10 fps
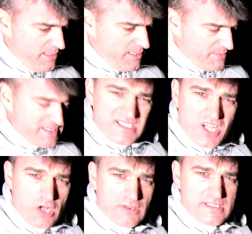With as
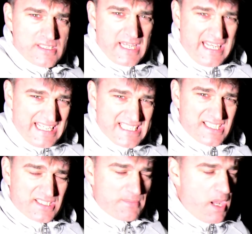cold as it is
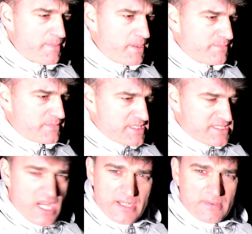at the moment, I'm
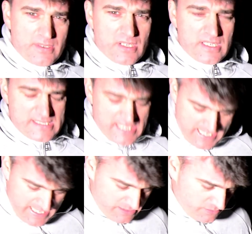deciding whether or not to stay
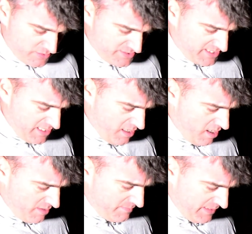out or just go
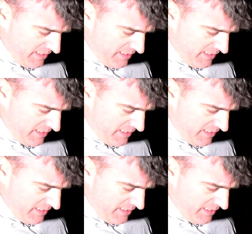home.